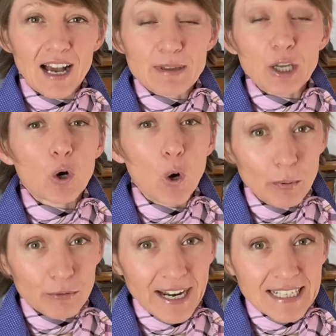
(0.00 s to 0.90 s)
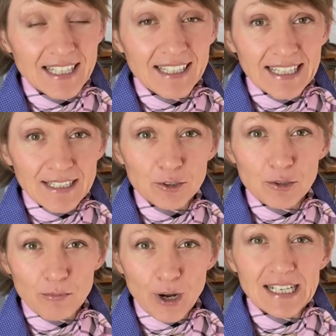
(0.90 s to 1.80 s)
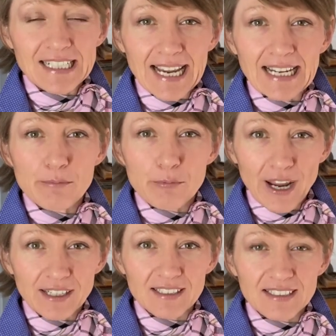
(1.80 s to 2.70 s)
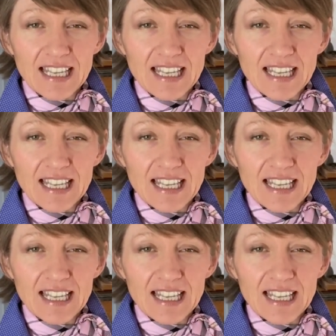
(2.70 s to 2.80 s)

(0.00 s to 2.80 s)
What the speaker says: incorporating into my daily practice,